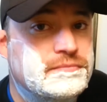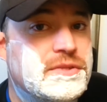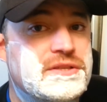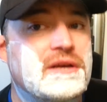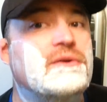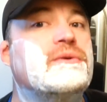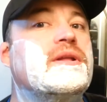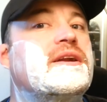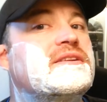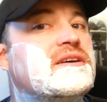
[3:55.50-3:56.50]
There's not a whole
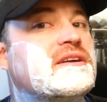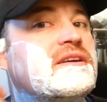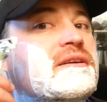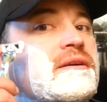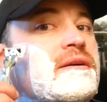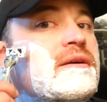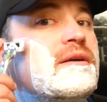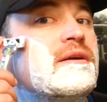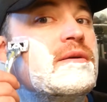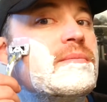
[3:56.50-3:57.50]
lot of tugging.
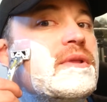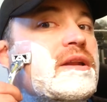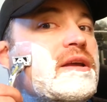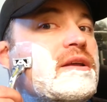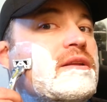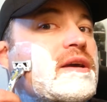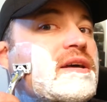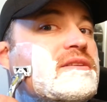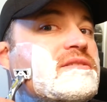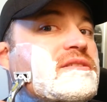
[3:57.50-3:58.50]
But then again, you
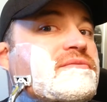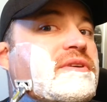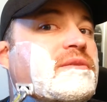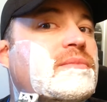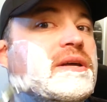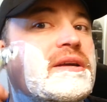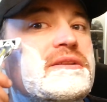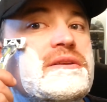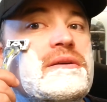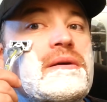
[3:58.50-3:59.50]
got 6 frickin'
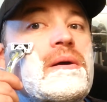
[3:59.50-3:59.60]
blades.